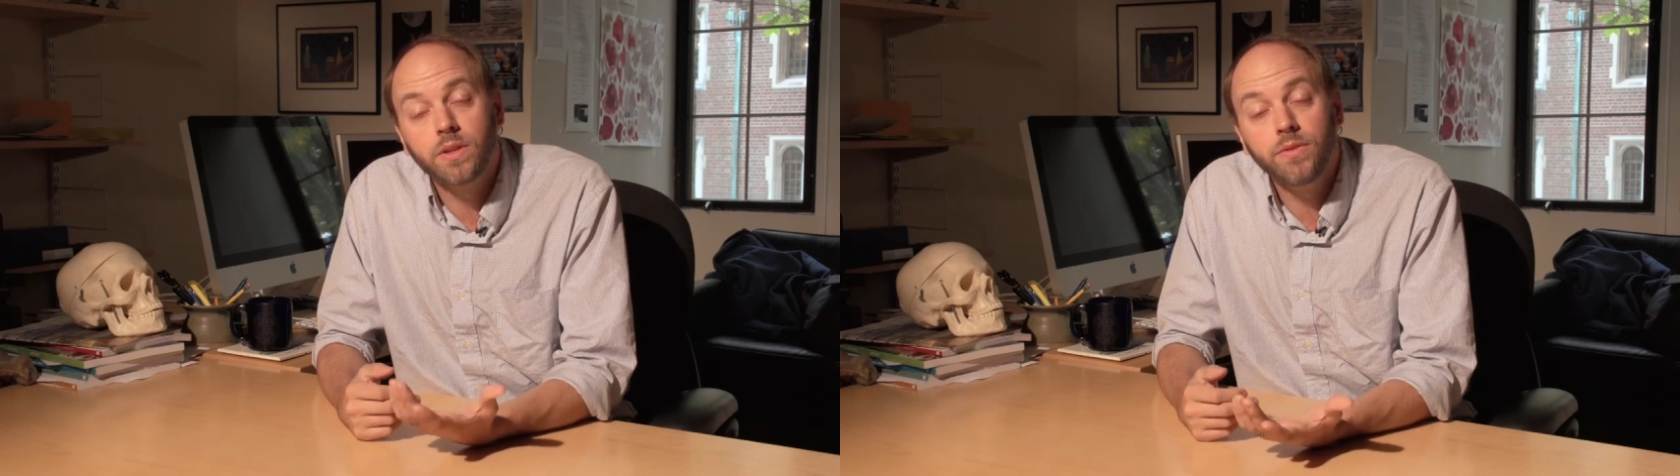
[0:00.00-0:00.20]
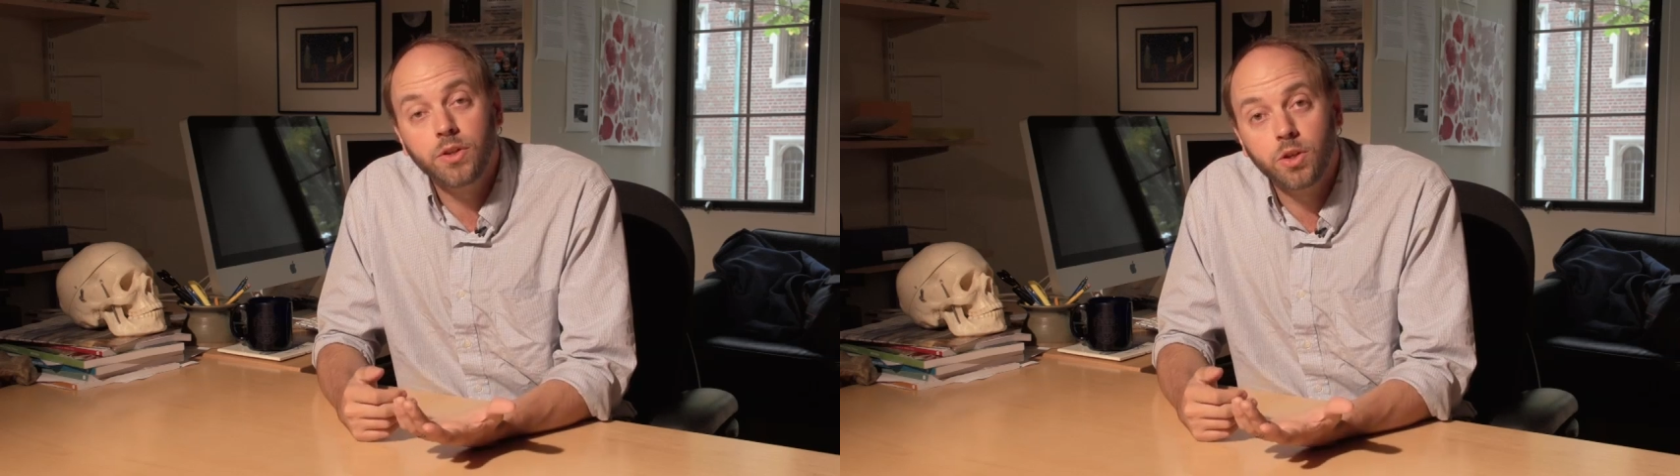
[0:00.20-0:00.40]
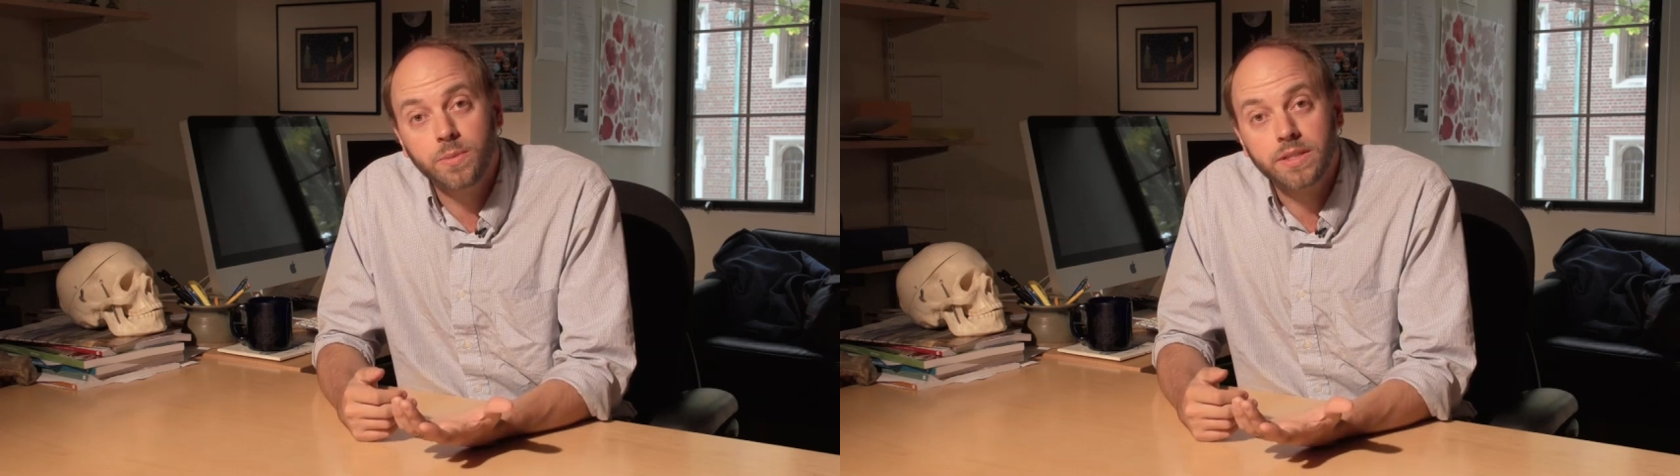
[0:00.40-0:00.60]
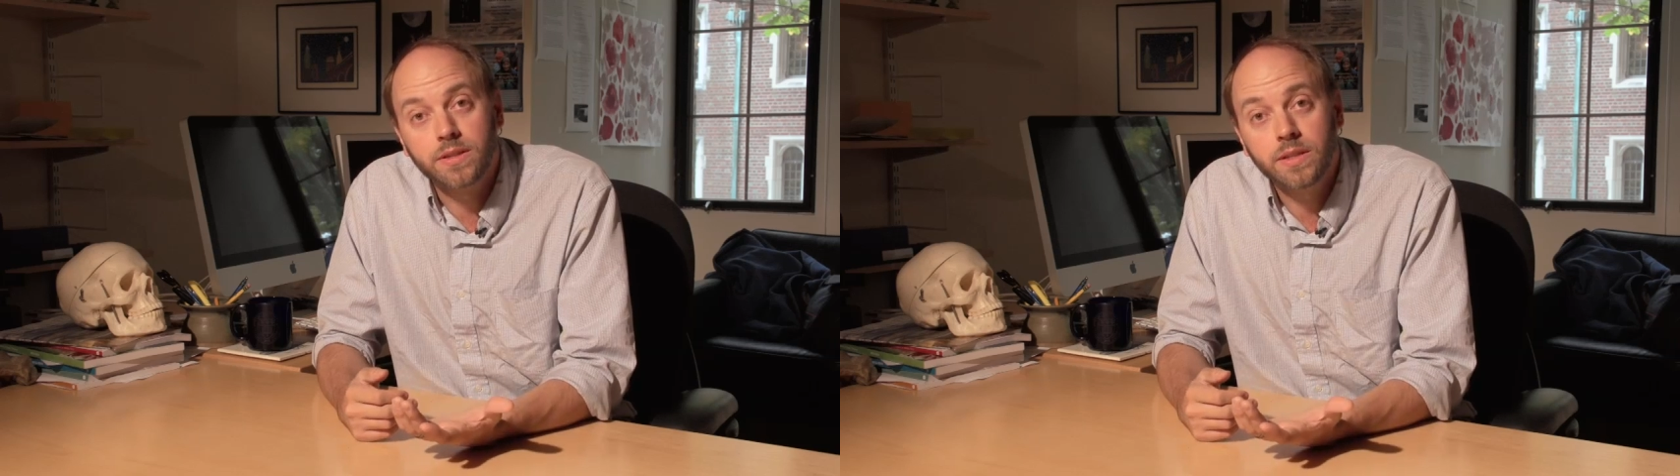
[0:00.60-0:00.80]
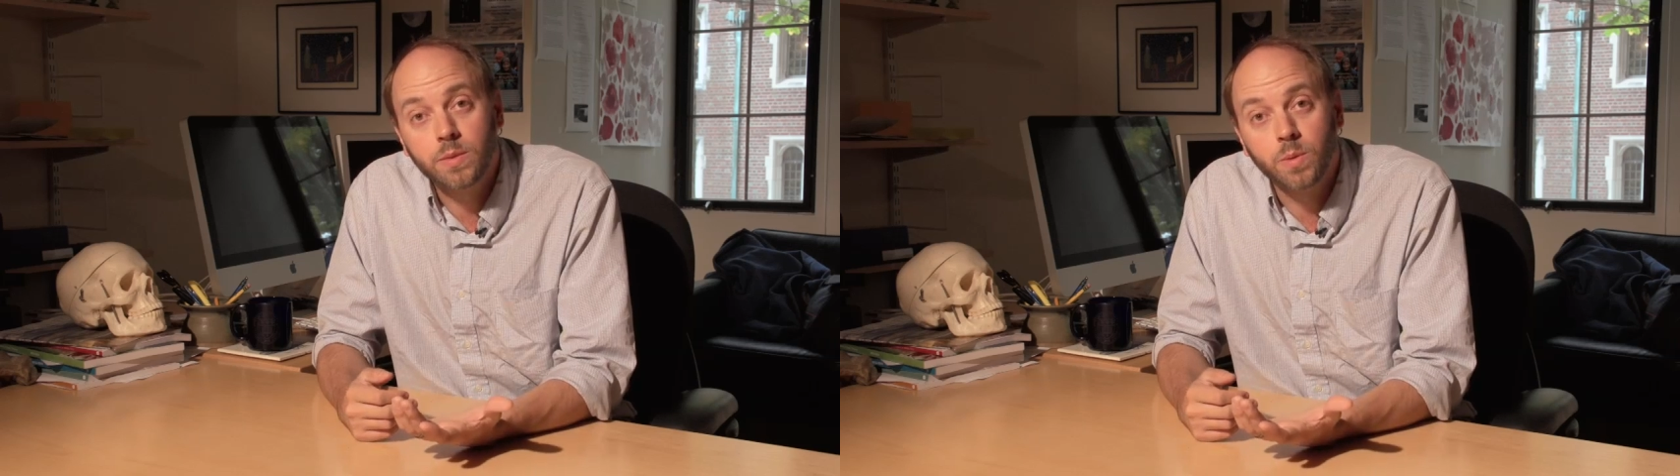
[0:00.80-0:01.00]
living humans
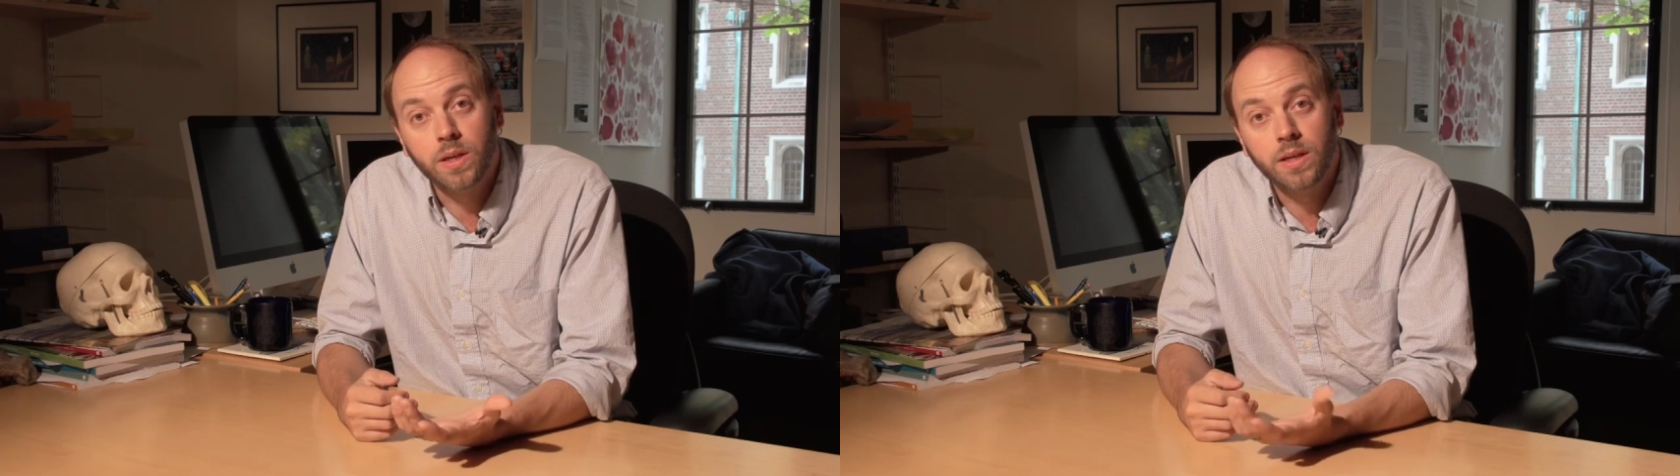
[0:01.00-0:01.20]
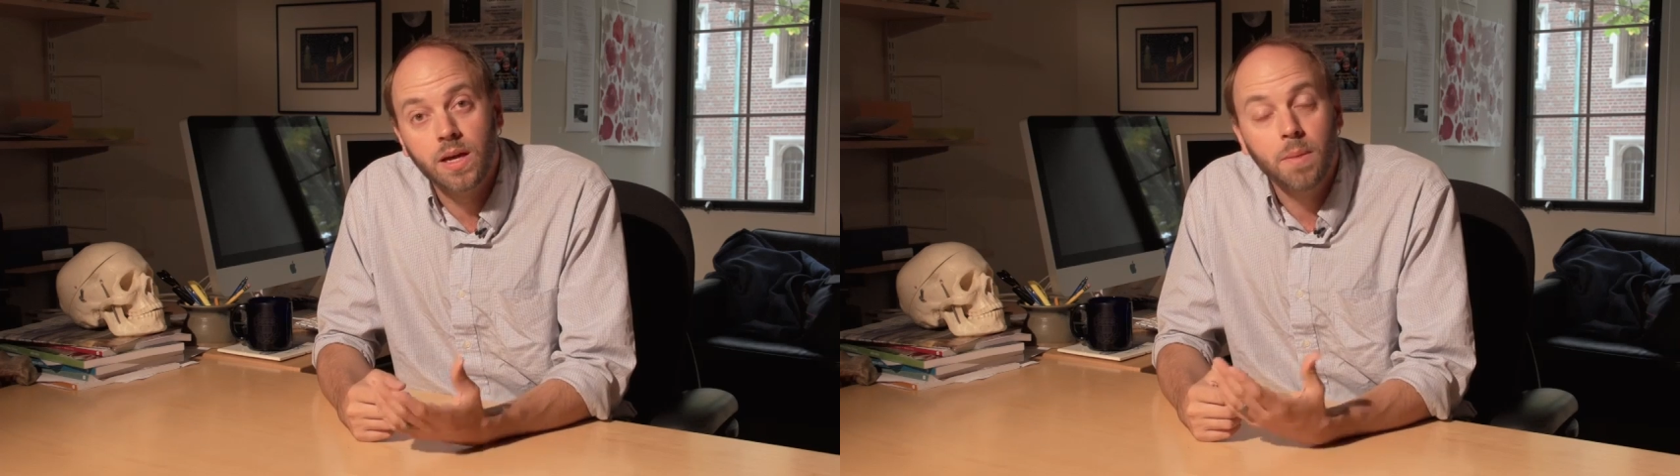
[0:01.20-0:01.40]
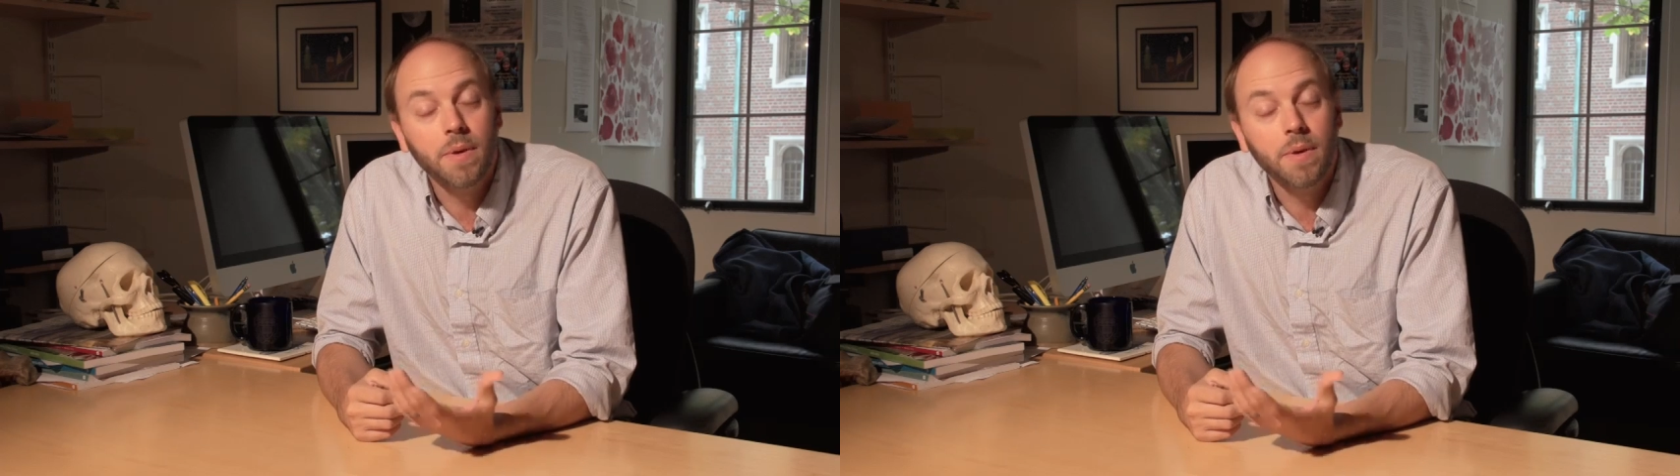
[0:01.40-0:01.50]
this week,